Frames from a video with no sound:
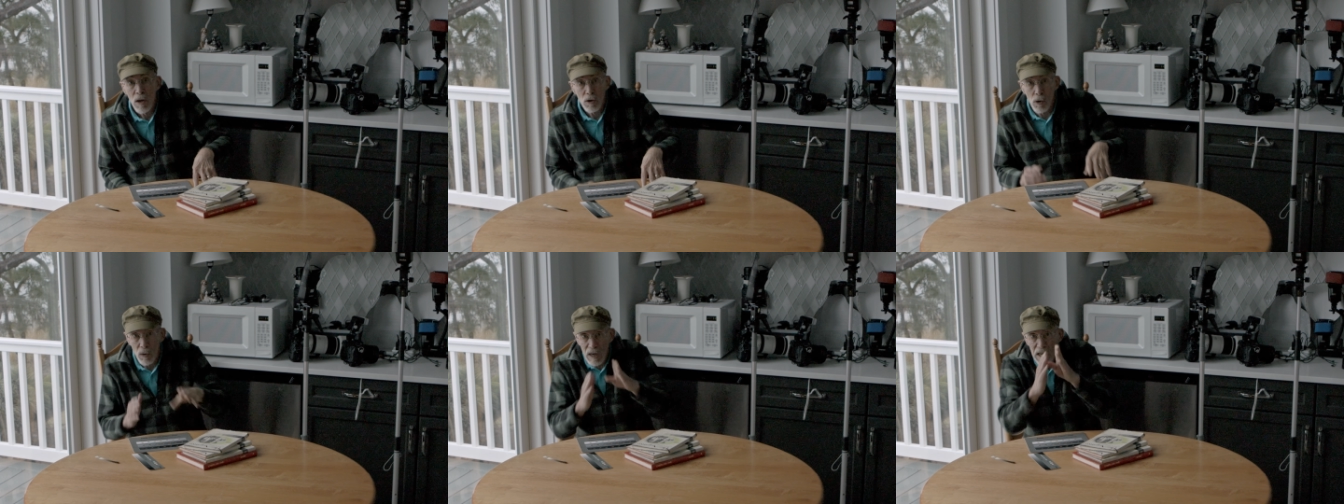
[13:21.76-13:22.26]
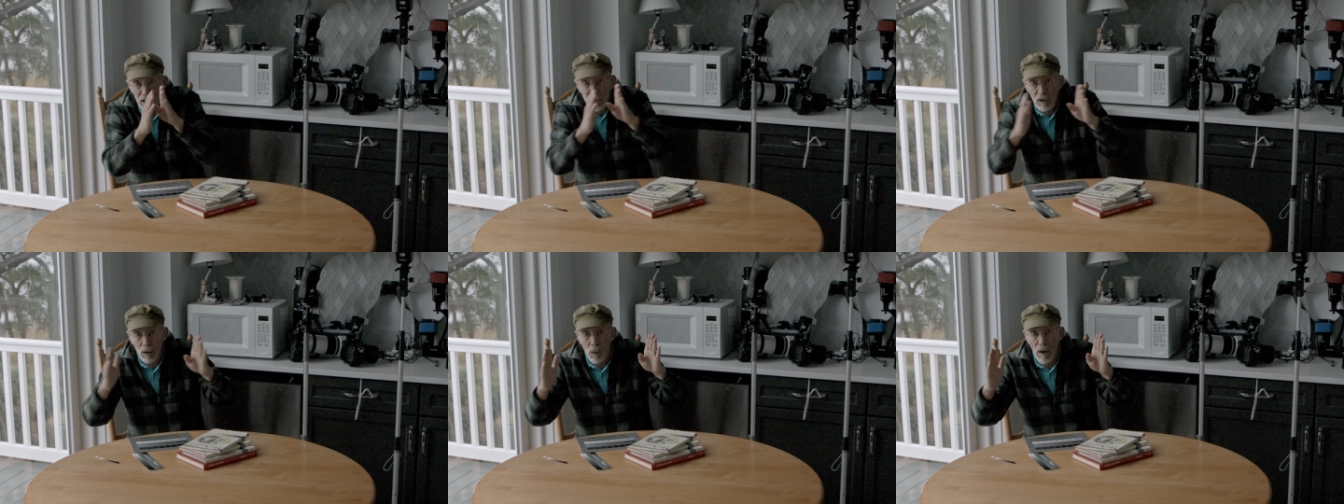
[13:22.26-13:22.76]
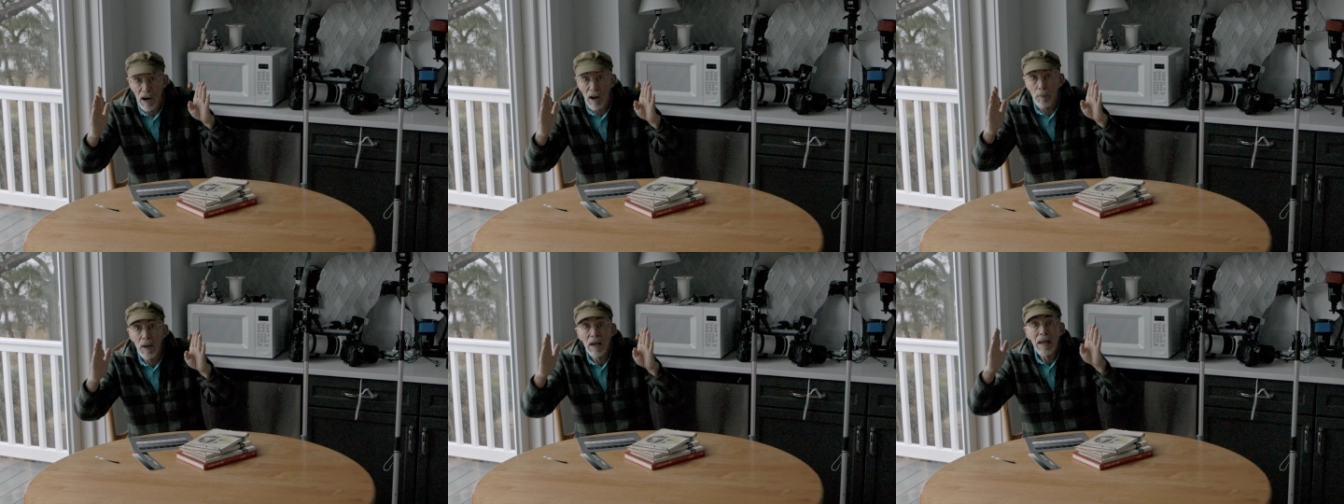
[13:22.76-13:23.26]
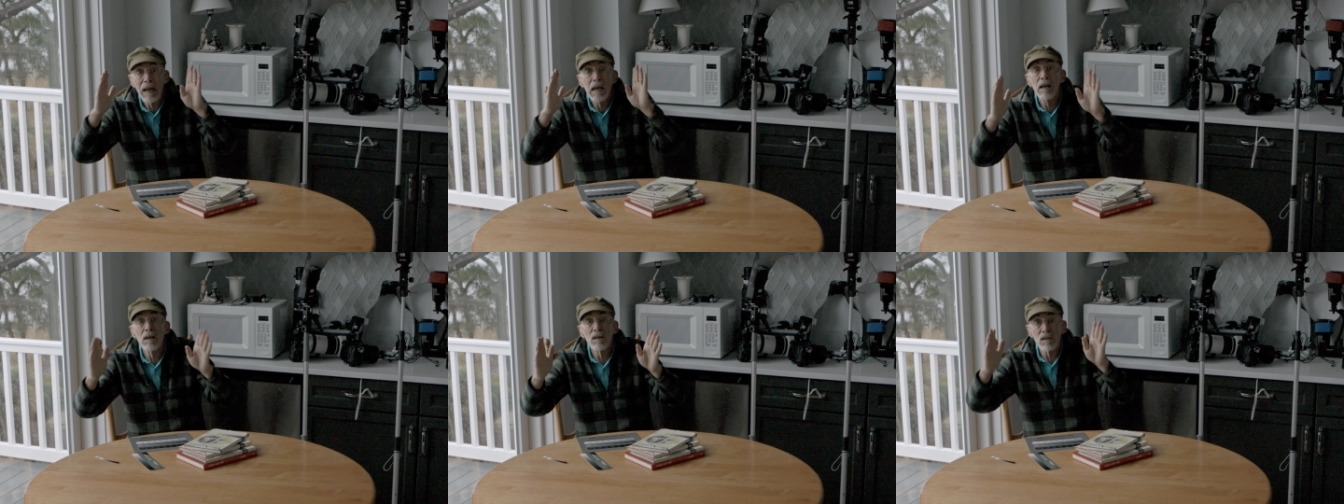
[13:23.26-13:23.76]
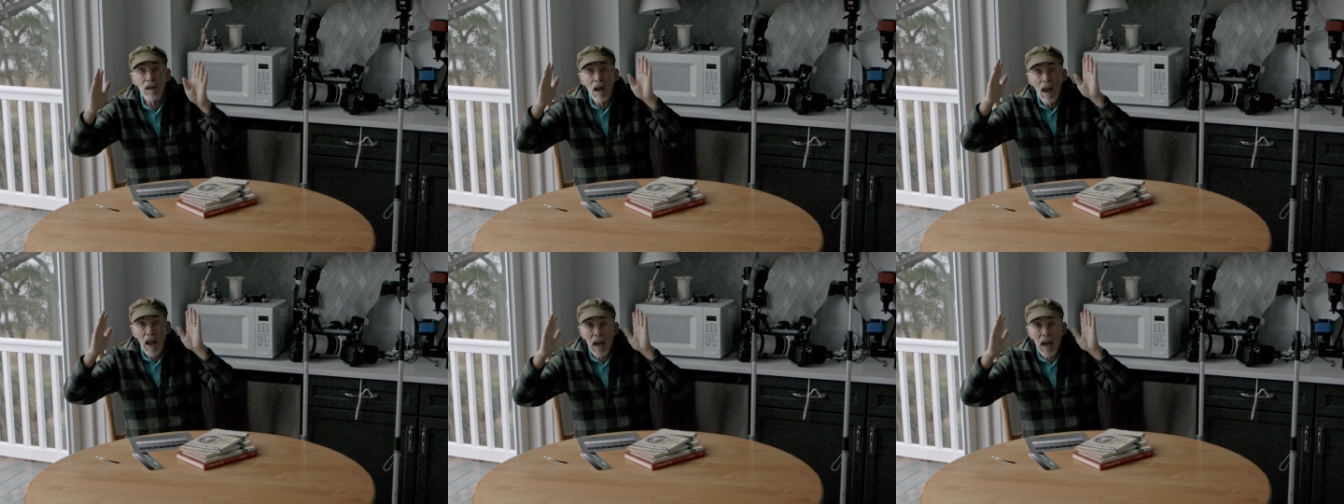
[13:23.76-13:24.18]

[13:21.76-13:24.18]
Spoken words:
Your histogram is